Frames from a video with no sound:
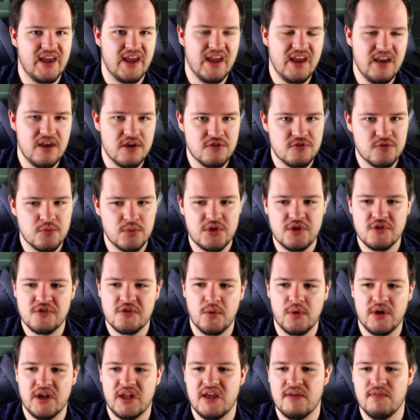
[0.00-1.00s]
ace, which is
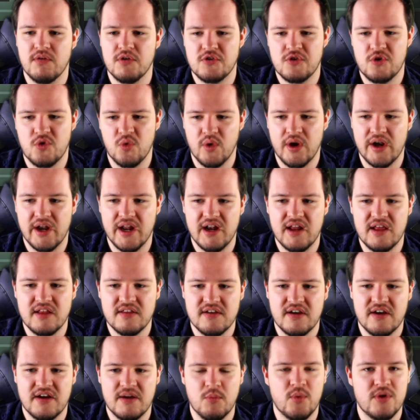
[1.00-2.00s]
going to give us grit
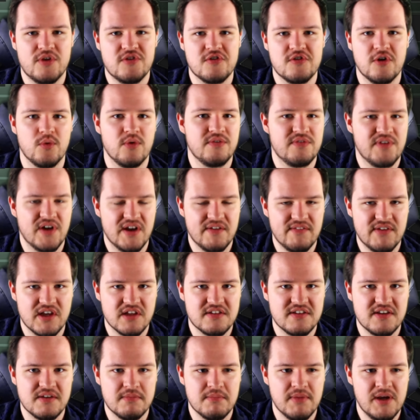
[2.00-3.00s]
anytime we start reviving
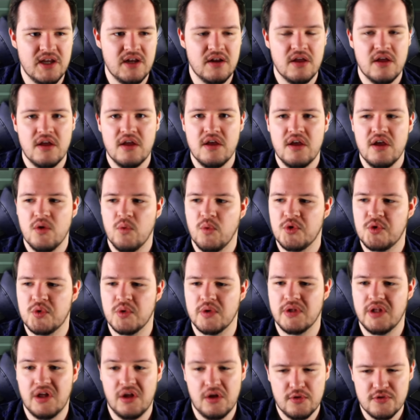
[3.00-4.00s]
a teammate, which
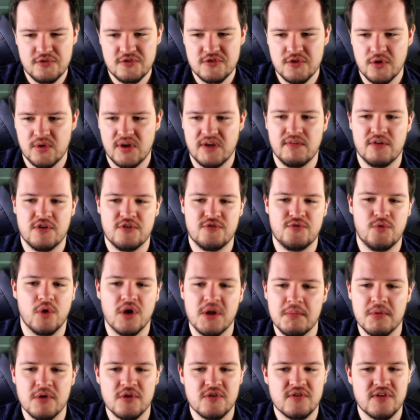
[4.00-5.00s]
will also give us
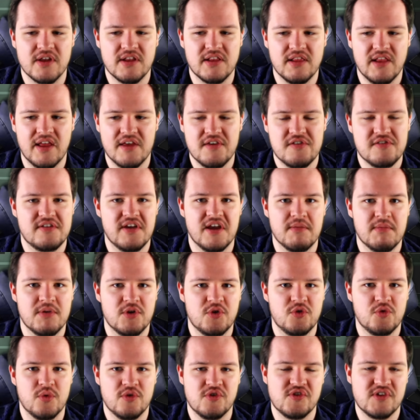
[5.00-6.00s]
40% less
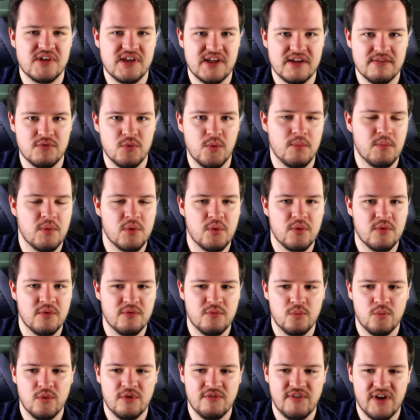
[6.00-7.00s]
damage received when we're
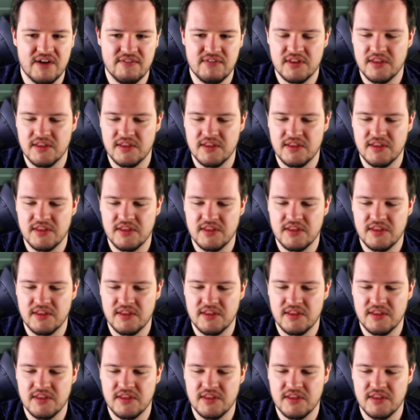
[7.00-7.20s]
reviving